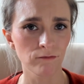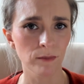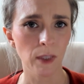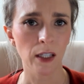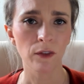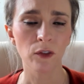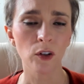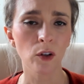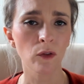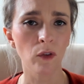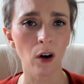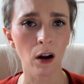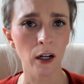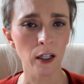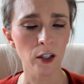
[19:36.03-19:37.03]
If you
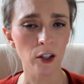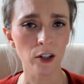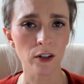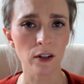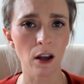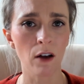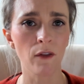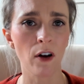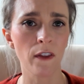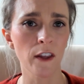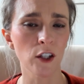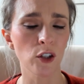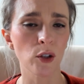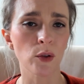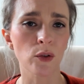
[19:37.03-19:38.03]
find yourself on the
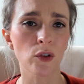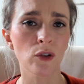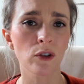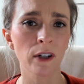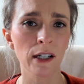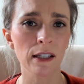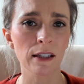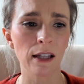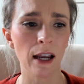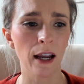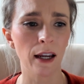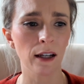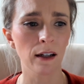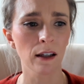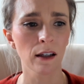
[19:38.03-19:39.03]
too strict
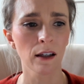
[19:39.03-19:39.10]
side,